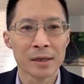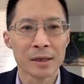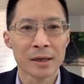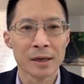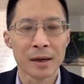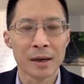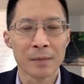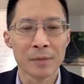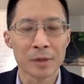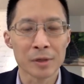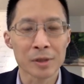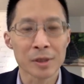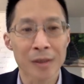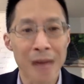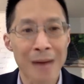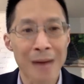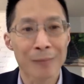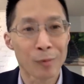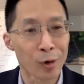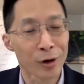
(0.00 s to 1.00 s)
um, there's a
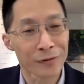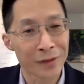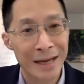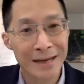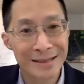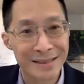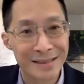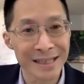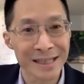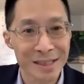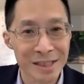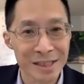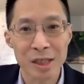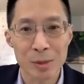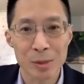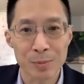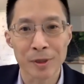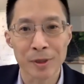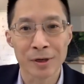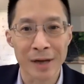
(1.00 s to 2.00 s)
lot more of that D C
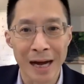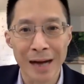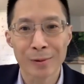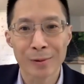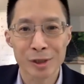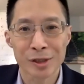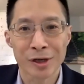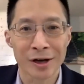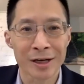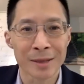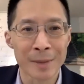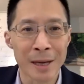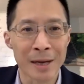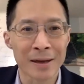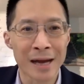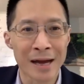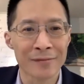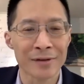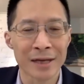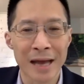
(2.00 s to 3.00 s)
spirit I was talking about
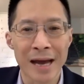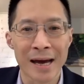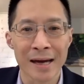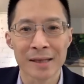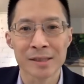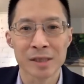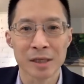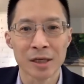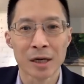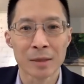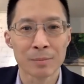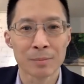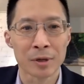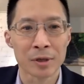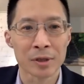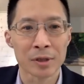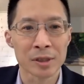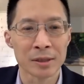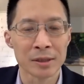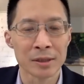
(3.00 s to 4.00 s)
having had as a young
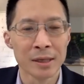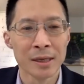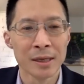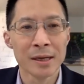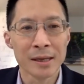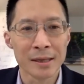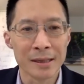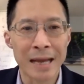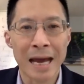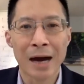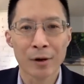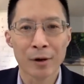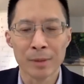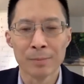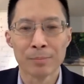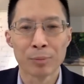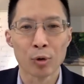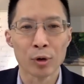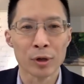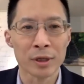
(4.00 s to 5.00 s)
person, now
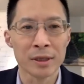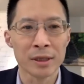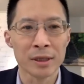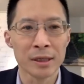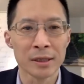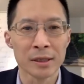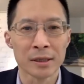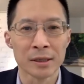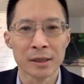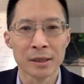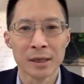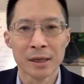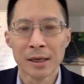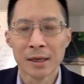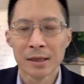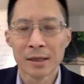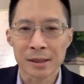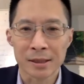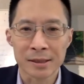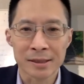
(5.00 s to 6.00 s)
imported here
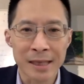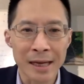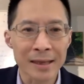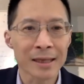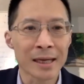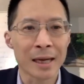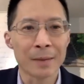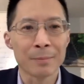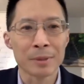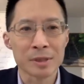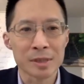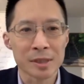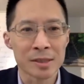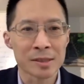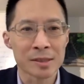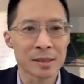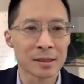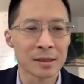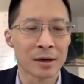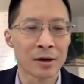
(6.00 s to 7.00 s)
to the tech
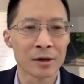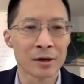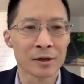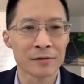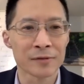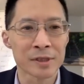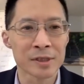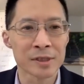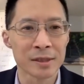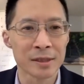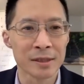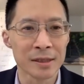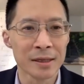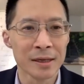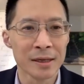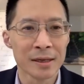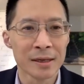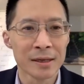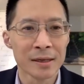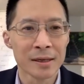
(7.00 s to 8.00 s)
campuses in the heart of the city.
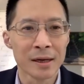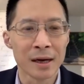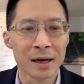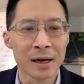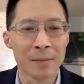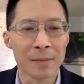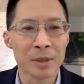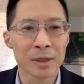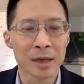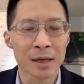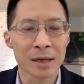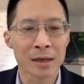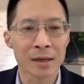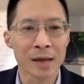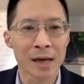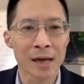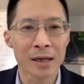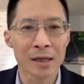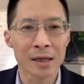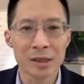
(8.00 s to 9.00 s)
Um, and you got a
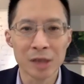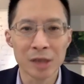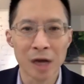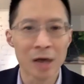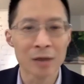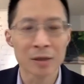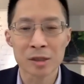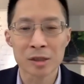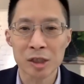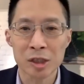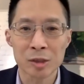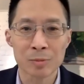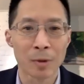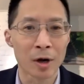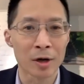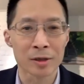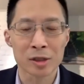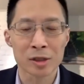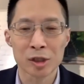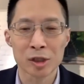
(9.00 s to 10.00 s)
lot of young,
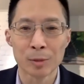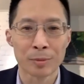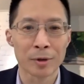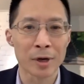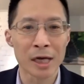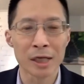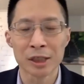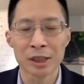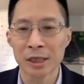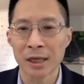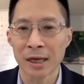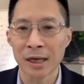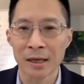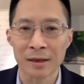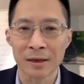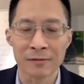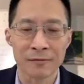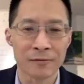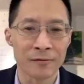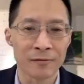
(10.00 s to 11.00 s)
smart, super
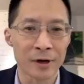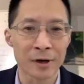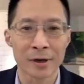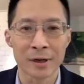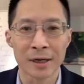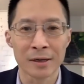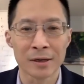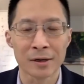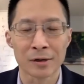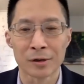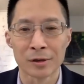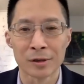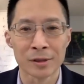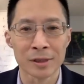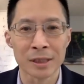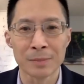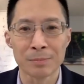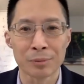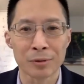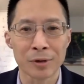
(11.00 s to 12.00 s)
educated, very
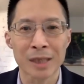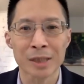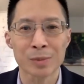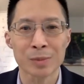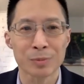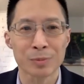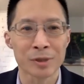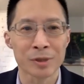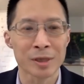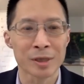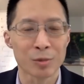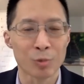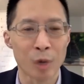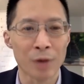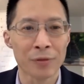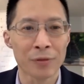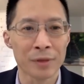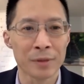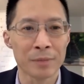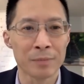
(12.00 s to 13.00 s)
early, prosperous and
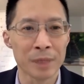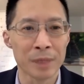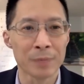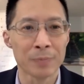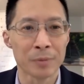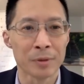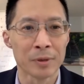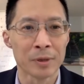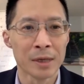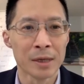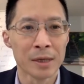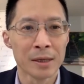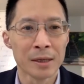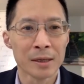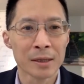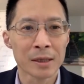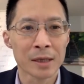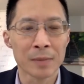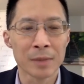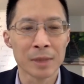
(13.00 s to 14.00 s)
wealthy people
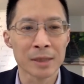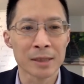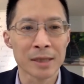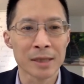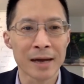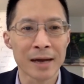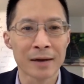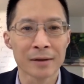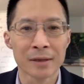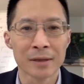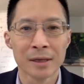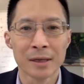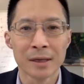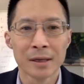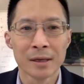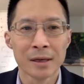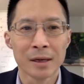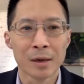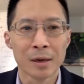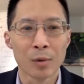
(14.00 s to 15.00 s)
come into town
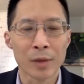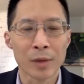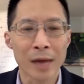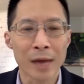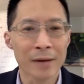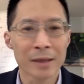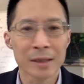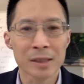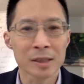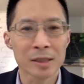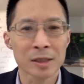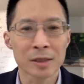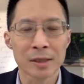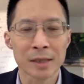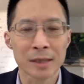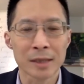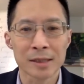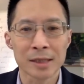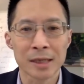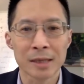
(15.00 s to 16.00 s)
without necessarily
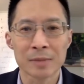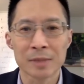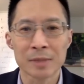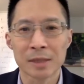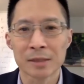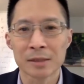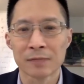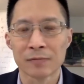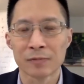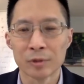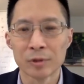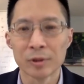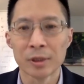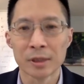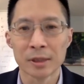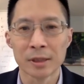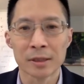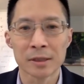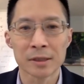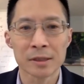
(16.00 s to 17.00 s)
that same sense of
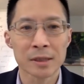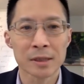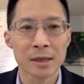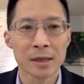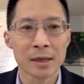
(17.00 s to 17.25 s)
rootedness.